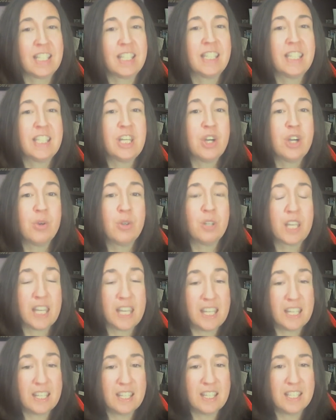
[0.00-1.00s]
Leo
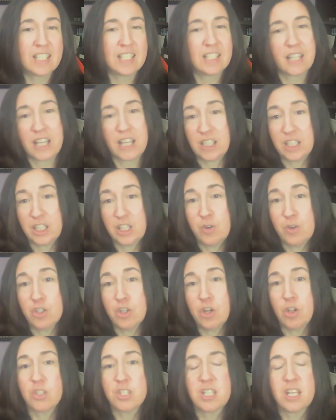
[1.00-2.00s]
kids, like Leo
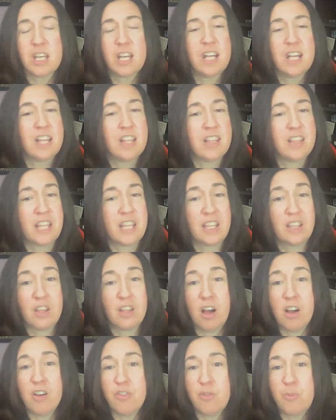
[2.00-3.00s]
adults, they
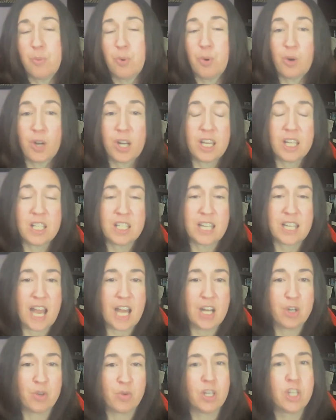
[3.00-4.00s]
love praise and
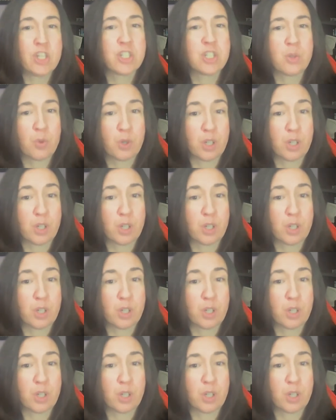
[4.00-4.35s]
adoration.